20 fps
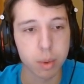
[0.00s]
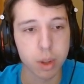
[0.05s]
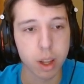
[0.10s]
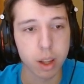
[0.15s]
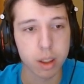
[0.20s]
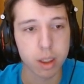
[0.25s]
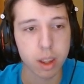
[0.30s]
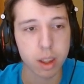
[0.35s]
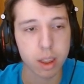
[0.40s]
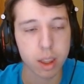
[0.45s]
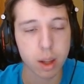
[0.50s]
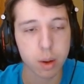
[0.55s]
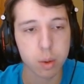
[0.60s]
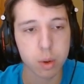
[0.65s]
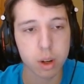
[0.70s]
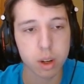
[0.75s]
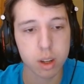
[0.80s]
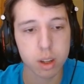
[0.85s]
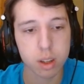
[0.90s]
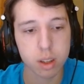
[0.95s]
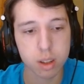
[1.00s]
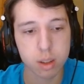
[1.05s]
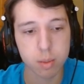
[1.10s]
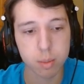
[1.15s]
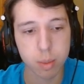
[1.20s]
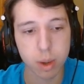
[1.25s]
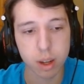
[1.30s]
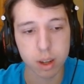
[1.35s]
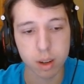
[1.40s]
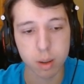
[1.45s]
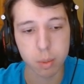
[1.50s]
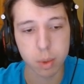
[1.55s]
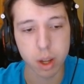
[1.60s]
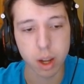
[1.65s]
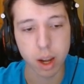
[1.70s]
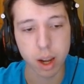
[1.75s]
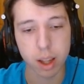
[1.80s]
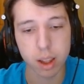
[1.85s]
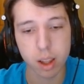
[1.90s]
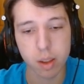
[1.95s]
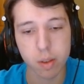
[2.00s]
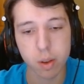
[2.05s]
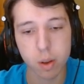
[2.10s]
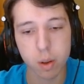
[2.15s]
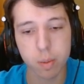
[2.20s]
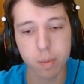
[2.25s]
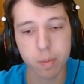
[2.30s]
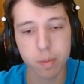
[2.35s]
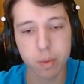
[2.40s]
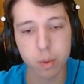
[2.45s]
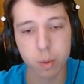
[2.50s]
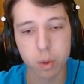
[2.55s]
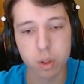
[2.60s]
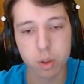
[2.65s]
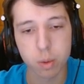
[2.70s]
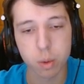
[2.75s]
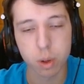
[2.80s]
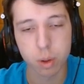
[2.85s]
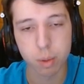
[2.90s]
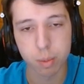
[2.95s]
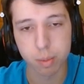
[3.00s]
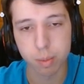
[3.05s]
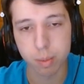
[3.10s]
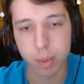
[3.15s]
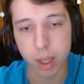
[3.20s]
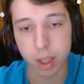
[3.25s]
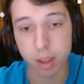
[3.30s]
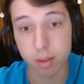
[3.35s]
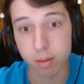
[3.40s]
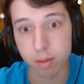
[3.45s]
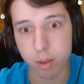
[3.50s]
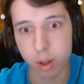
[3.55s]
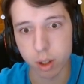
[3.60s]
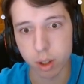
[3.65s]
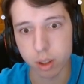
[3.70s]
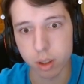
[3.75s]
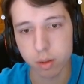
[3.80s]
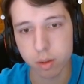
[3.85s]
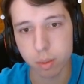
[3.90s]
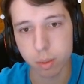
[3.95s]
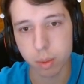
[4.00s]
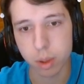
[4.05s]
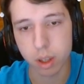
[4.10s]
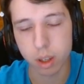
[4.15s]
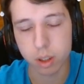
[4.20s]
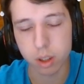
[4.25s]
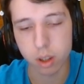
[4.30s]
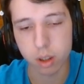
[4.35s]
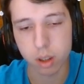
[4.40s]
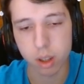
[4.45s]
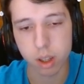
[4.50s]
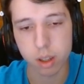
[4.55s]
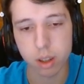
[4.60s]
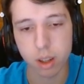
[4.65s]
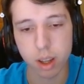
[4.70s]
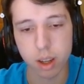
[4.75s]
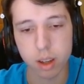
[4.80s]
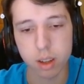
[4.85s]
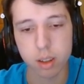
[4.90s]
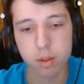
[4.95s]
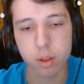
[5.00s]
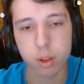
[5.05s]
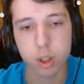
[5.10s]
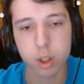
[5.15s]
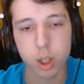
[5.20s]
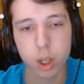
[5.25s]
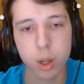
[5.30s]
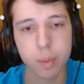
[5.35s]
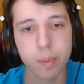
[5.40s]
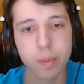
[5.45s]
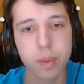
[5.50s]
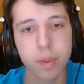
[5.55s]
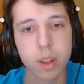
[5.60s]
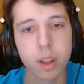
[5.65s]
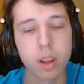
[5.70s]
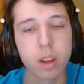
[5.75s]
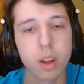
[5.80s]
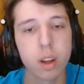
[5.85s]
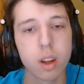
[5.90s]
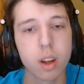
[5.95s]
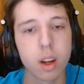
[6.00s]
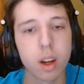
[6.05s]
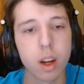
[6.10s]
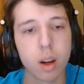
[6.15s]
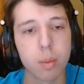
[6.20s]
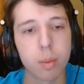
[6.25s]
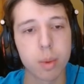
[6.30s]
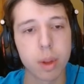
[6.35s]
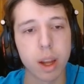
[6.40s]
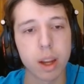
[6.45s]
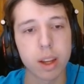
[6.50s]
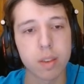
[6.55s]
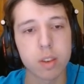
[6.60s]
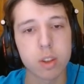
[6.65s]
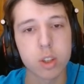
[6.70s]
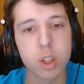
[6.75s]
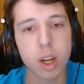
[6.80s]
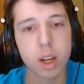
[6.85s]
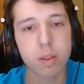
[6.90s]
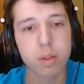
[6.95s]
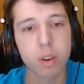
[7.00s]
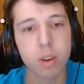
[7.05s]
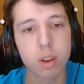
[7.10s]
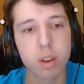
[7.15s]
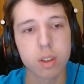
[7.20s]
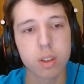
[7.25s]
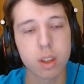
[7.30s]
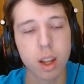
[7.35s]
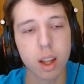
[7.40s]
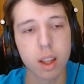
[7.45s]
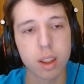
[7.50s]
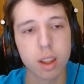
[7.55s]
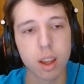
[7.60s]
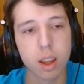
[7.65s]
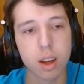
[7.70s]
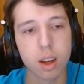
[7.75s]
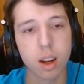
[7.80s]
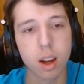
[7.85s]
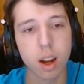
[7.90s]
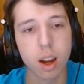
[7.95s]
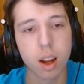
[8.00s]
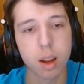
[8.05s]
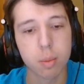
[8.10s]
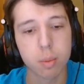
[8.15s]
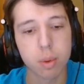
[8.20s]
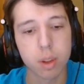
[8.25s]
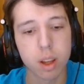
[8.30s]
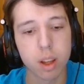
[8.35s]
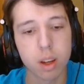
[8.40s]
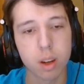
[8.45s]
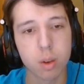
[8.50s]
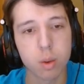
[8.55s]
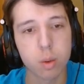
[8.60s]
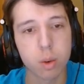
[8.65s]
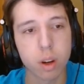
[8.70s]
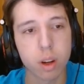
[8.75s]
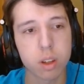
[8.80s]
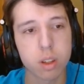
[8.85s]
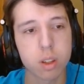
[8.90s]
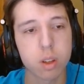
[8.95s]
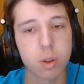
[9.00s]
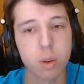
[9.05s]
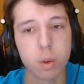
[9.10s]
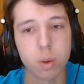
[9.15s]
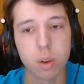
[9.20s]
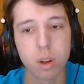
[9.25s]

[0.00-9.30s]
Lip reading: Yeah, that would have been a bit high level, which would have been very good for me. I should have done that for sure. But yeah, I give a check first, and then I played a rook to.